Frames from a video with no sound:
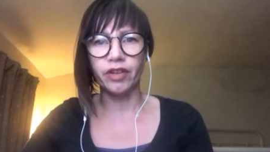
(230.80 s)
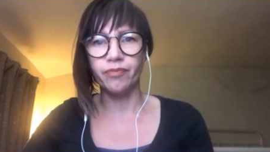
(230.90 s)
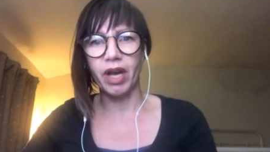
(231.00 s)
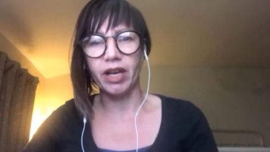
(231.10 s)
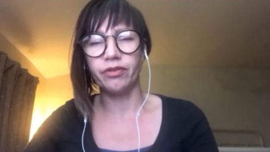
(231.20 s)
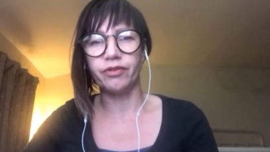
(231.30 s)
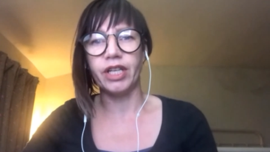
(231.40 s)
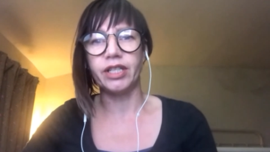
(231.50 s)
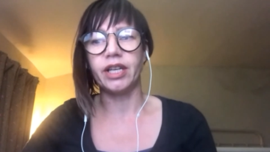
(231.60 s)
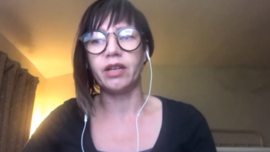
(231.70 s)
of male
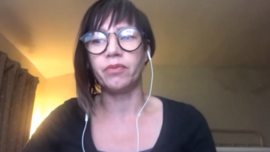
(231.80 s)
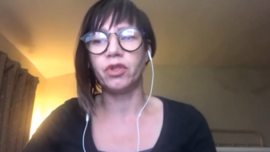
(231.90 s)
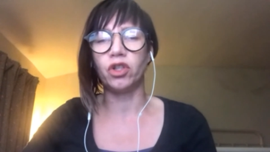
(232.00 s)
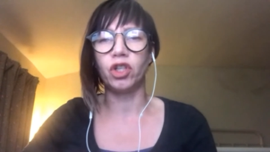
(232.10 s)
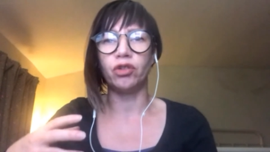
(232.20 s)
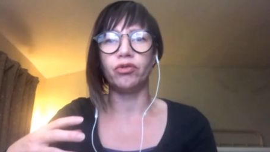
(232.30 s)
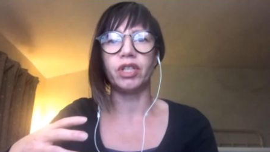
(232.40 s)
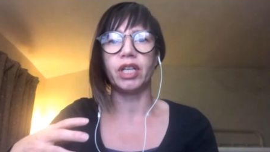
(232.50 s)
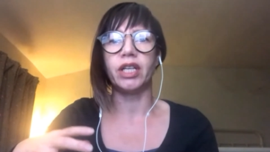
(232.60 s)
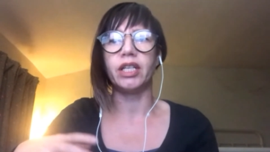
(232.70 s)
victims
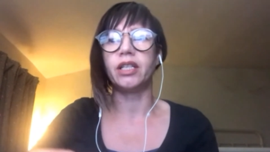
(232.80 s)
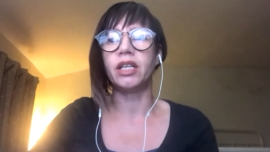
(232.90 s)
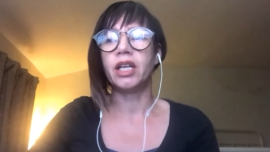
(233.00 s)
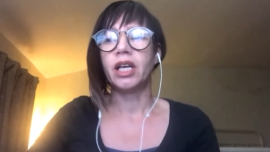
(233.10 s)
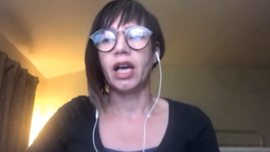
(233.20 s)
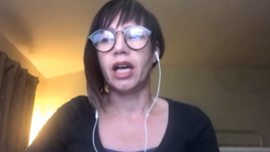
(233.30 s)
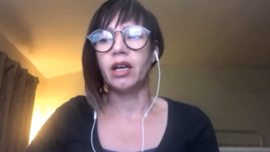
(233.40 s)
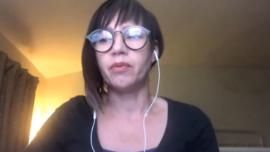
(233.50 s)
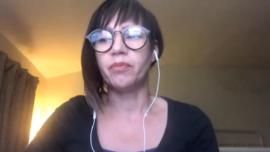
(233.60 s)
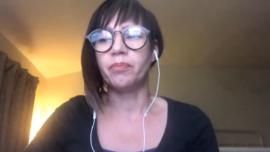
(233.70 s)
using
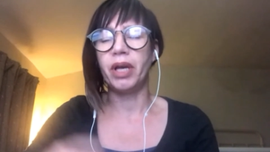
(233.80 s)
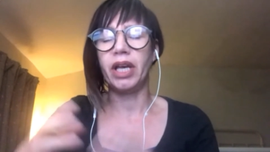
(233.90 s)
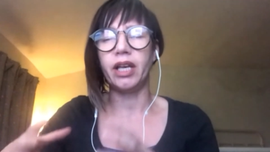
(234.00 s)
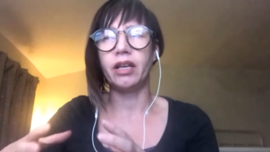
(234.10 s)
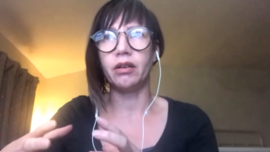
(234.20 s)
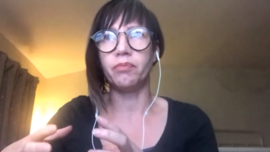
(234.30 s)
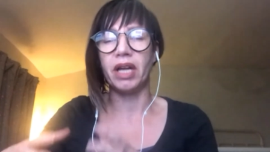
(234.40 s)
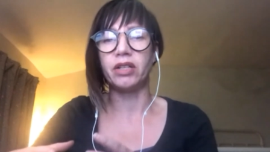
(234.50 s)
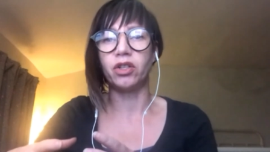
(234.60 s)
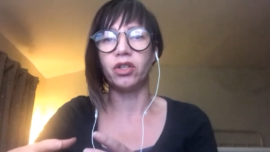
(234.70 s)
um, peer
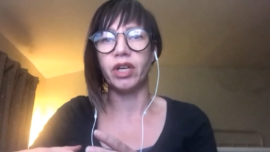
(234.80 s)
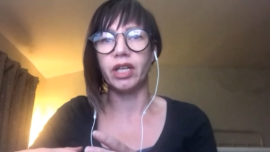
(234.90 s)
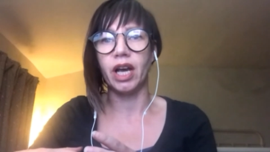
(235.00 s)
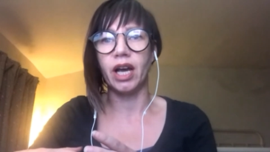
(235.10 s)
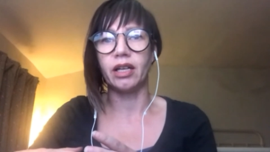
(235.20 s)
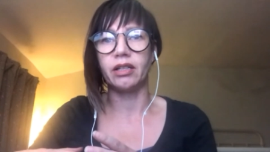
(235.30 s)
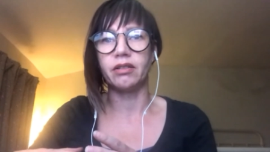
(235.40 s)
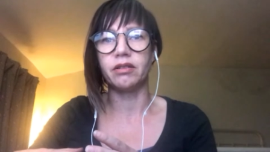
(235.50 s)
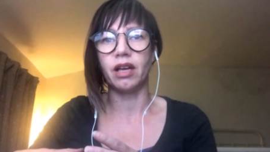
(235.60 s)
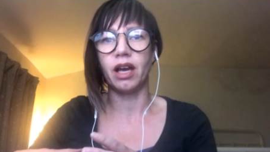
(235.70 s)
mentoring
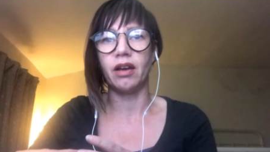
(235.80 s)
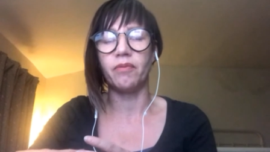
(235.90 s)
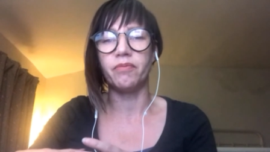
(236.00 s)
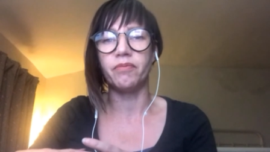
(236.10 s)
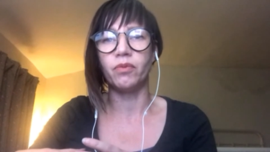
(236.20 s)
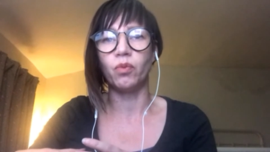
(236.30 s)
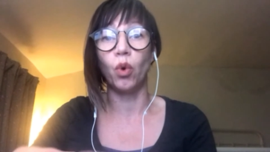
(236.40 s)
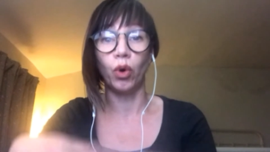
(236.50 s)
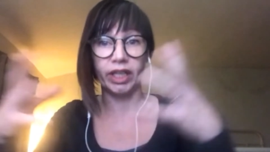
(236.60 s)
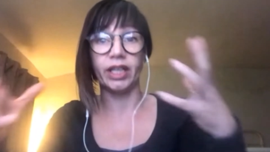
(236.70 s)
and um,
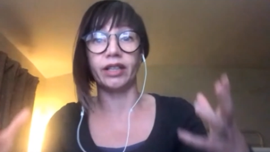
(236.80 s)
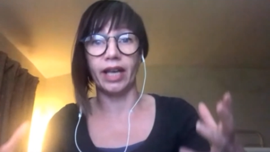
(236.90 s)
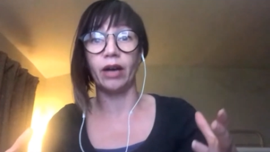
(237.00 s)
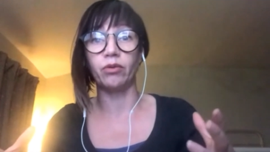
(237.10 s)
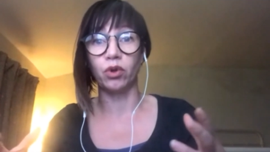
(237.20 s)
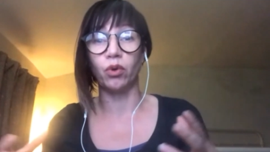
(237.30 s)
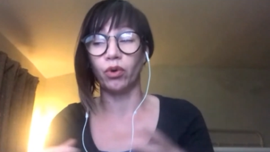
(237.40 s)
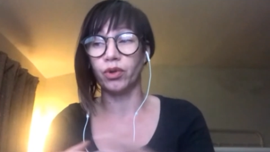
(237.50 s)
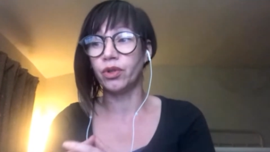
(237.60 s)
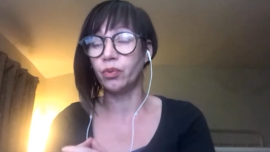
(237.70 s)
walking in the
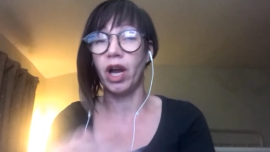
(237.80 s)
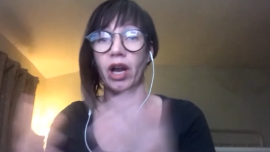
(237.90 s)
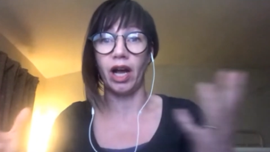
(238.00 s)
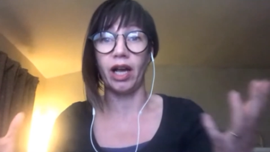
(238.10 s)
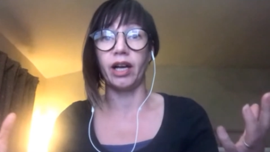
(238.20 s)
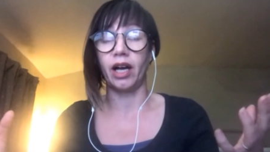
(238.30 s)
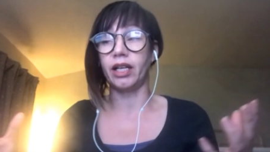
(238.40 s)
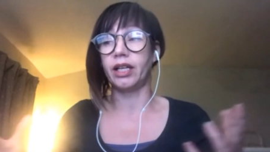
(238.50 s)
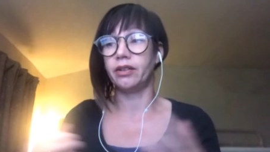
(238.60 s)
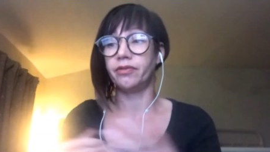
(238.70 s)
outdoors, where I, I
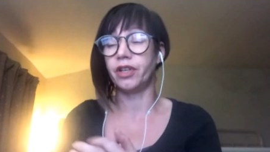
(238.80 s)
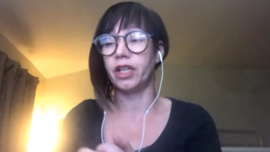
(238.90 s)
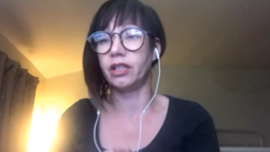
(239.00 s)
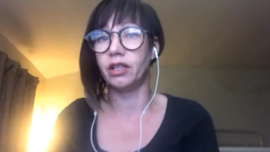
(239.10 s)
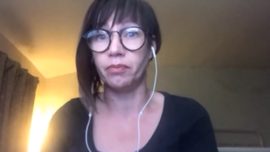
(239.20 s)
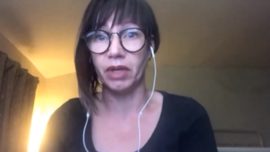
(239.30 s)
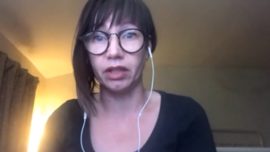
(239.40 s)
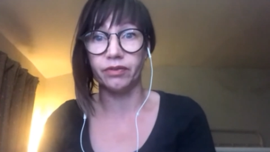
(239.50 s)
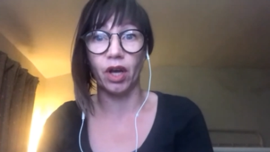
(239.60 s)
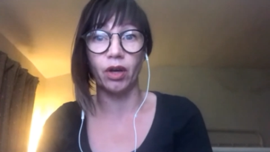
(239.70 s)
live in the middle
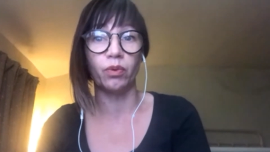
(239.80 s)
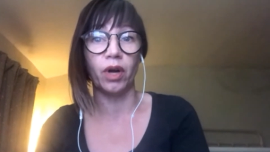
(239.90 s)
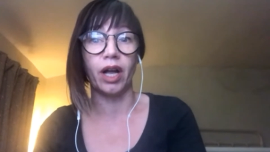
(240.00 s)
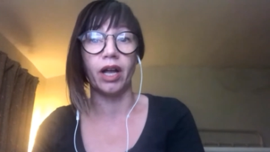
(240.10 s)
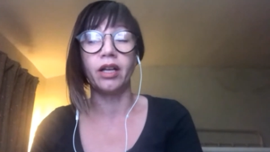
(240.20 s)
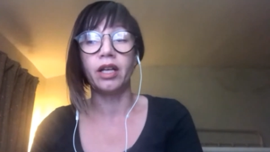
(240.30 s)
of nowhere.